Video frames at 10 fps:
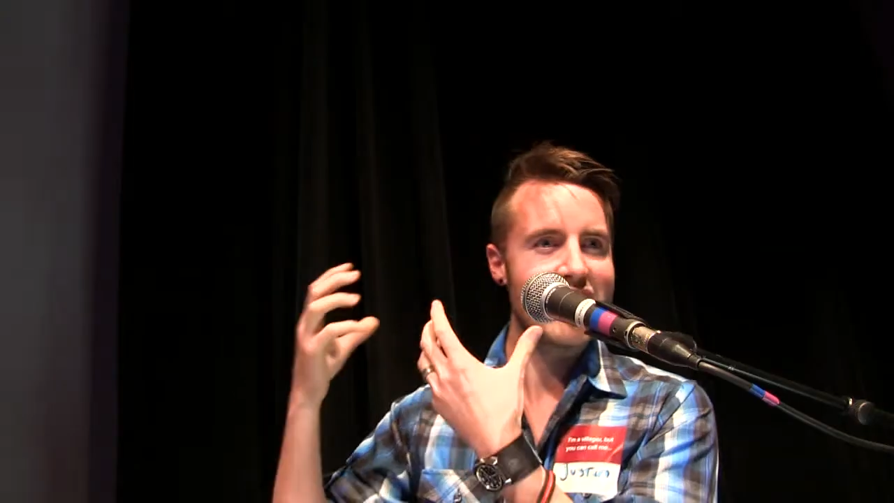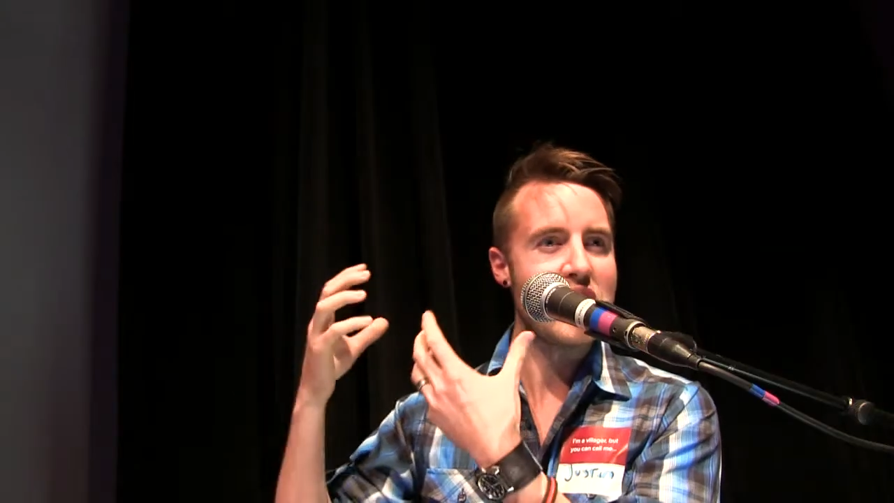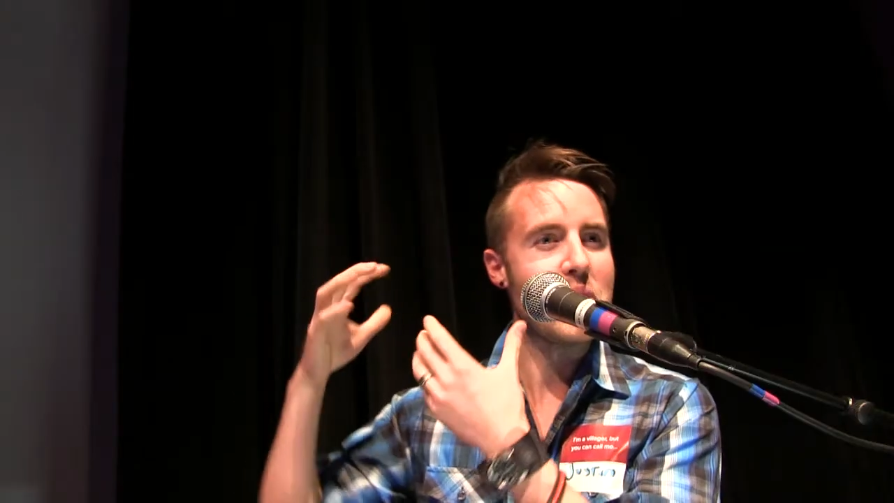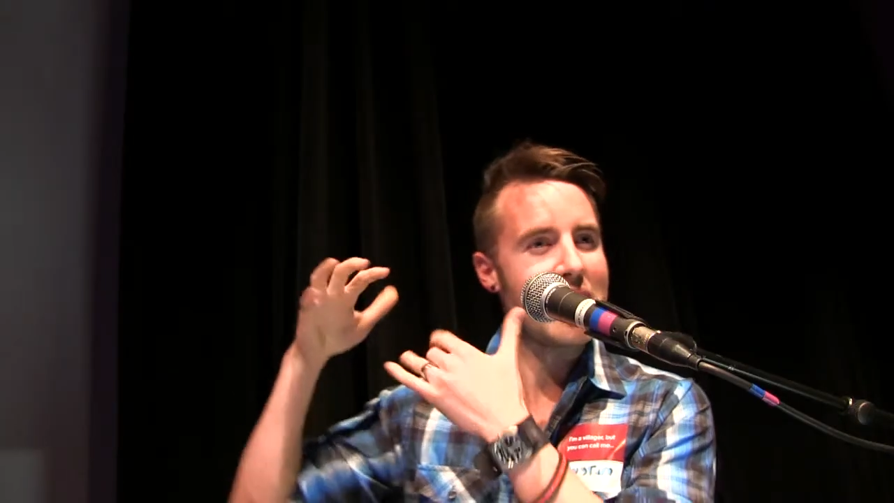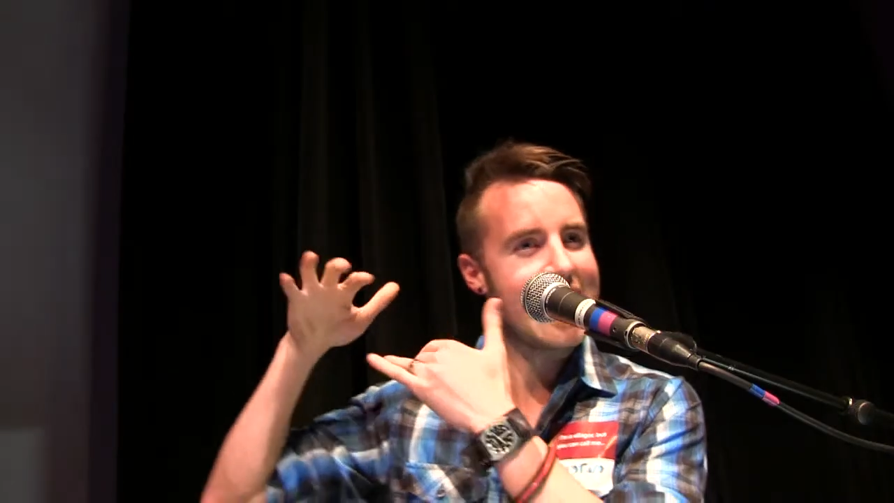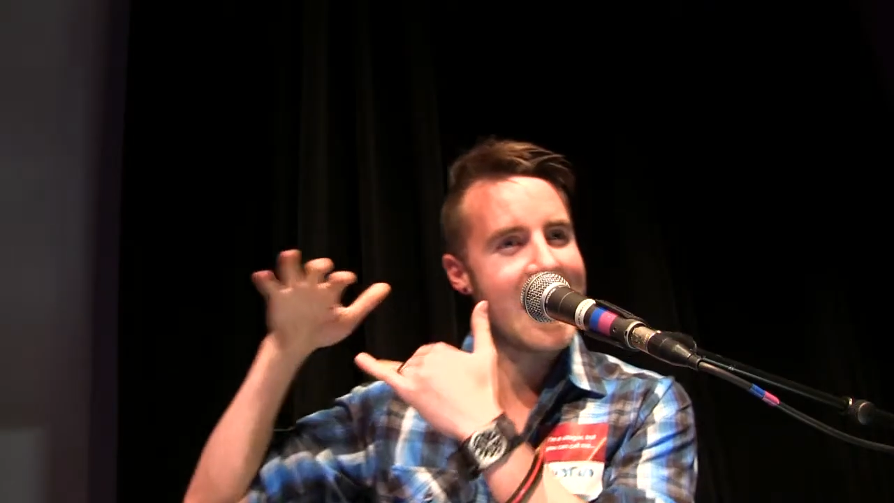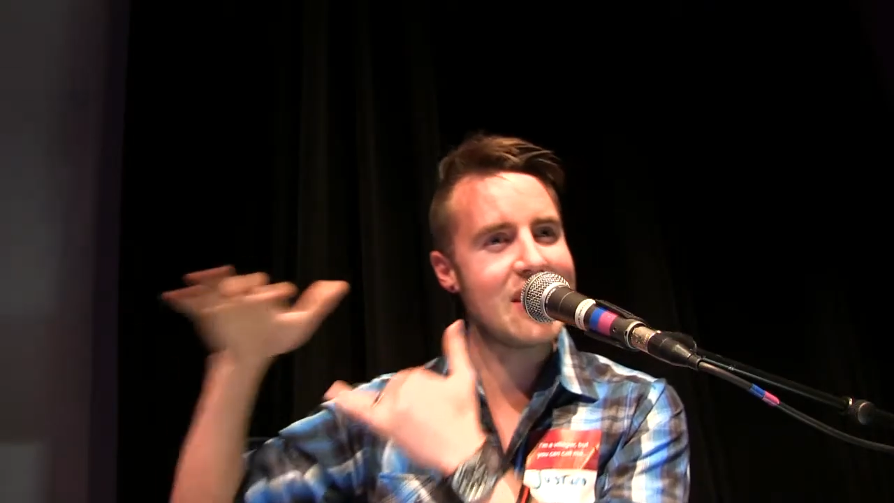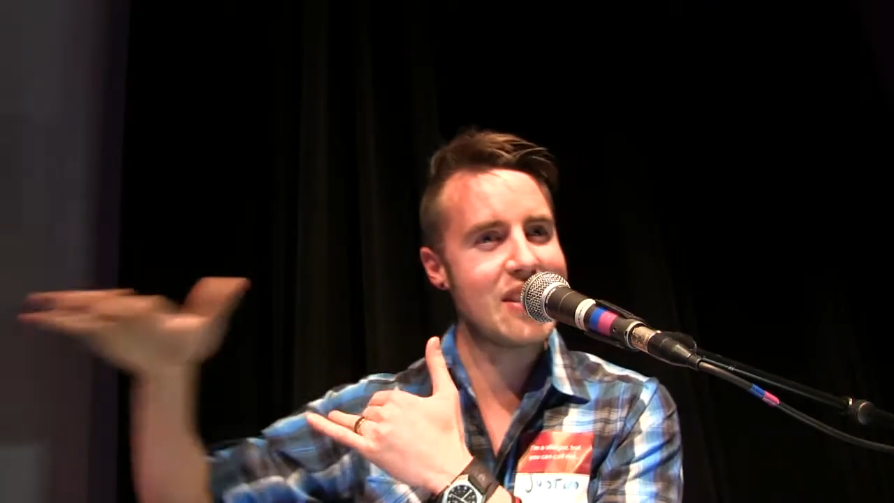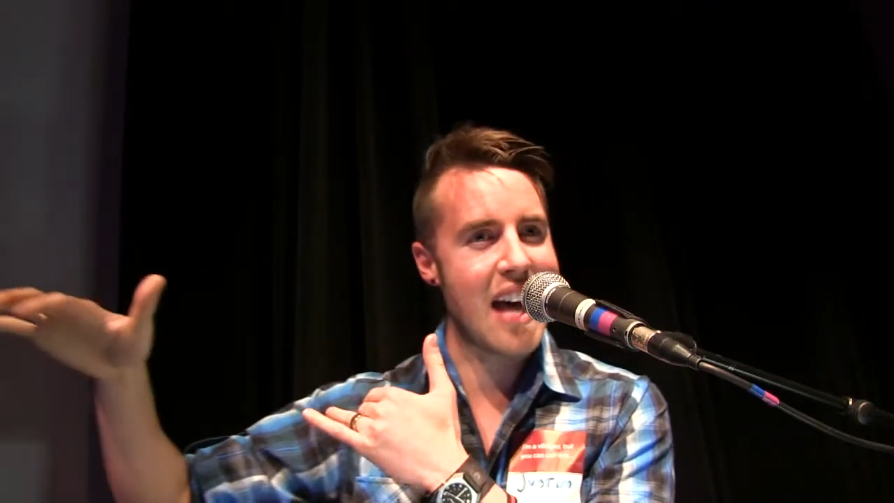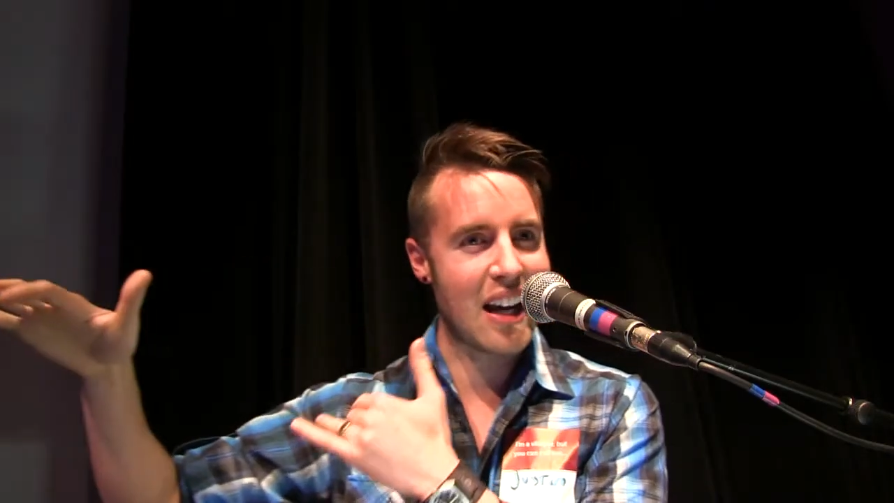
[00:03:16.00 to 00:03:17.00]
you
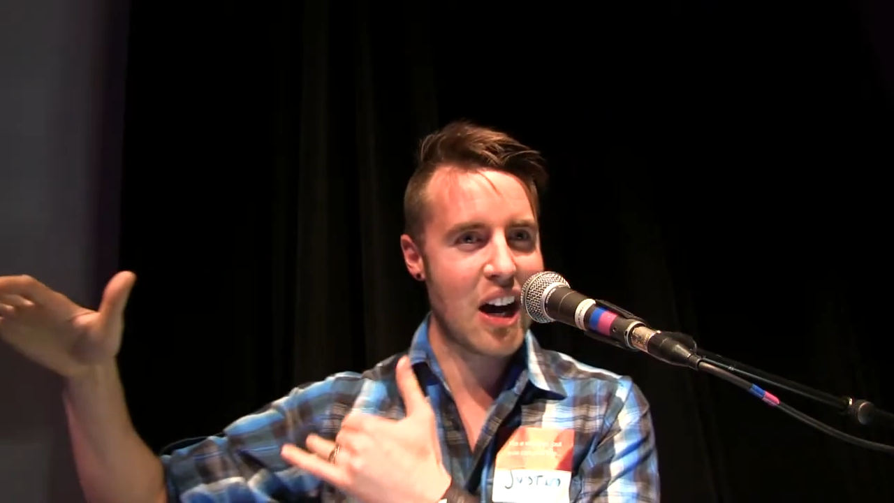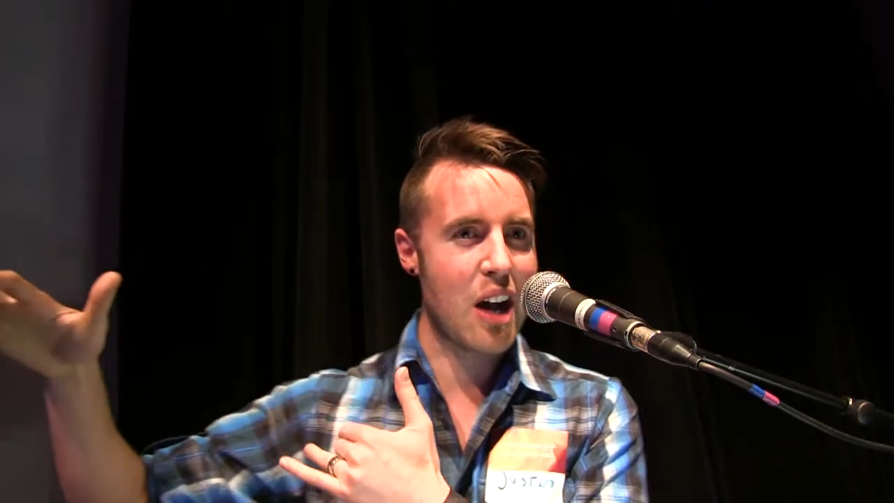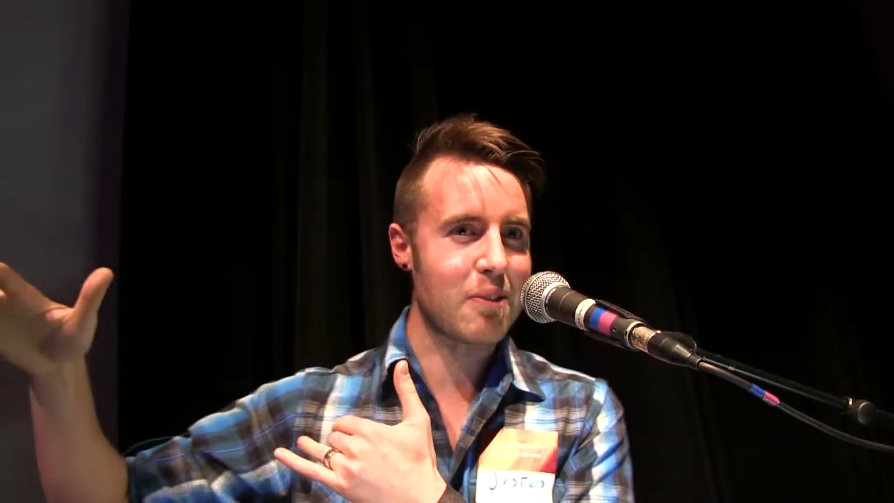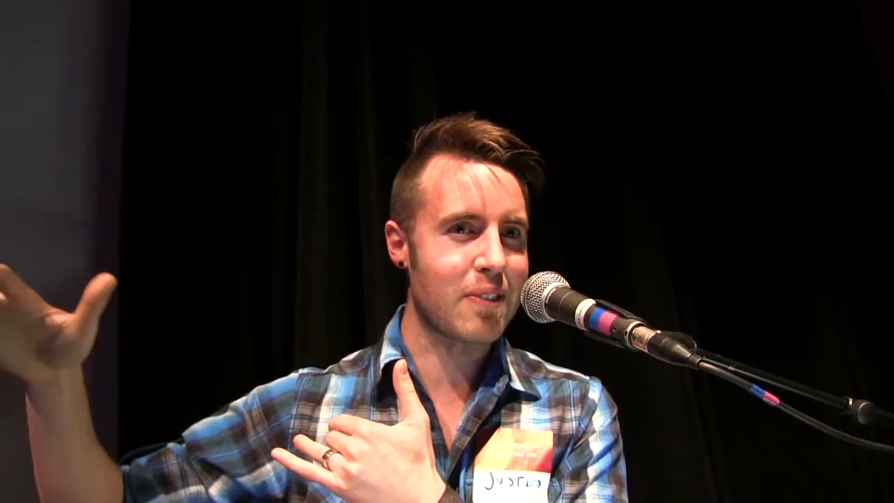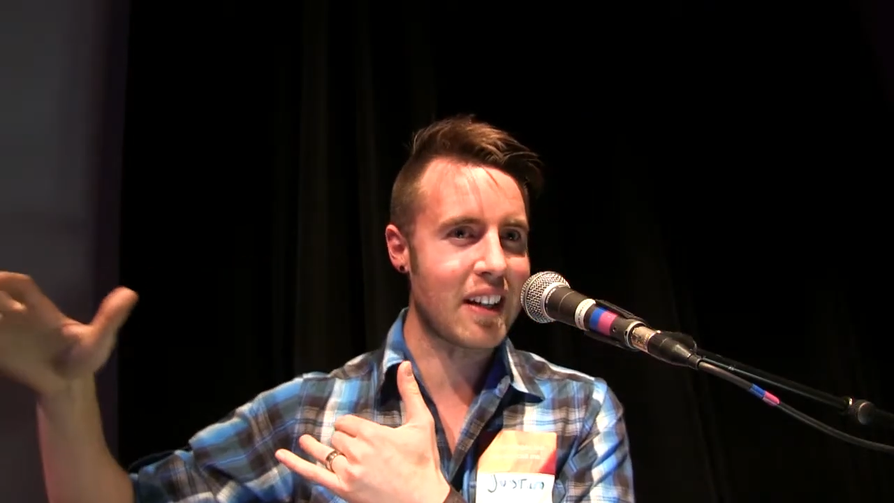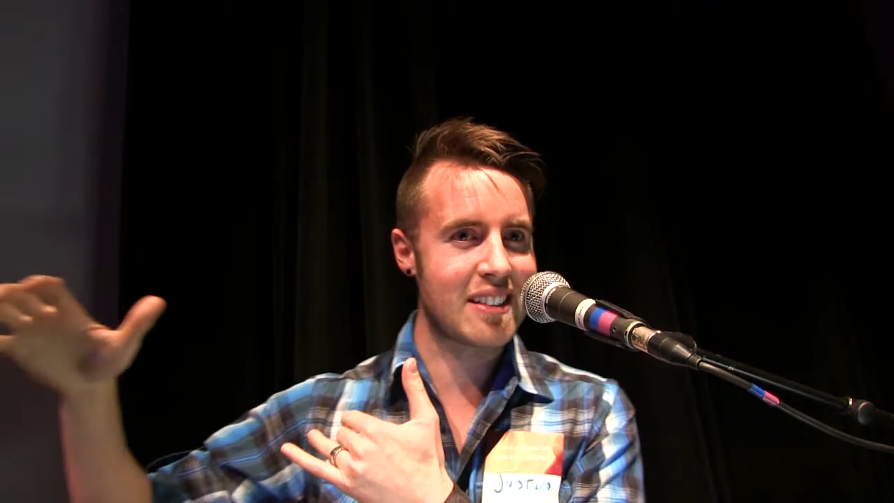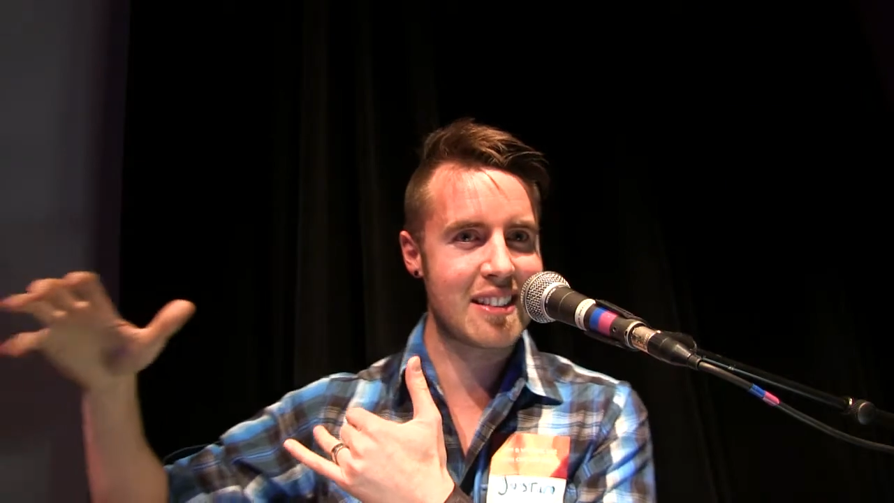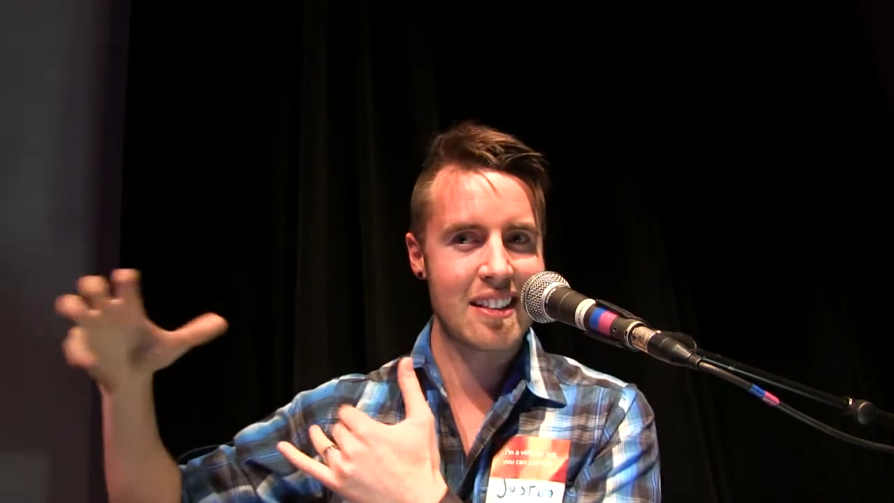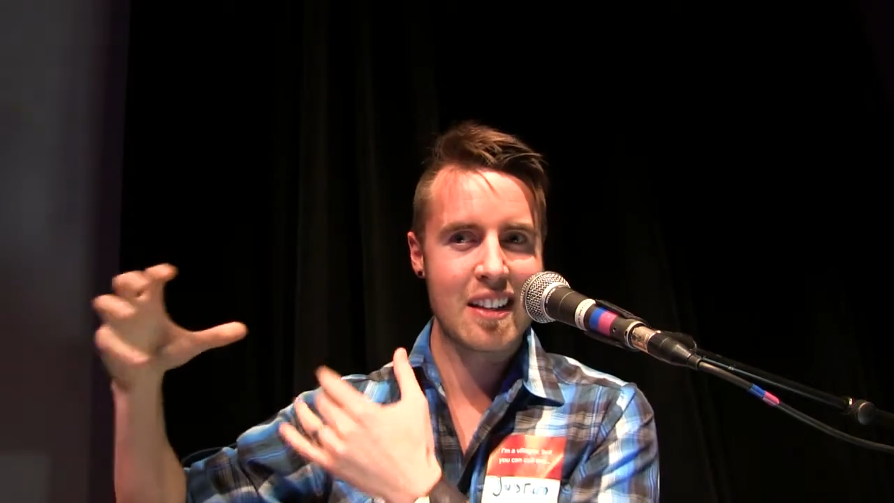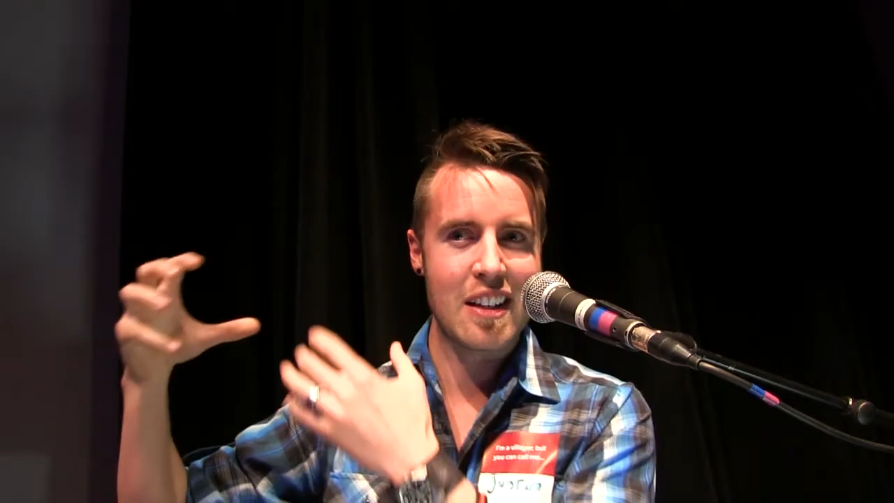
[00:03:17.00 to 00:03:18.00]
engage in that conflict,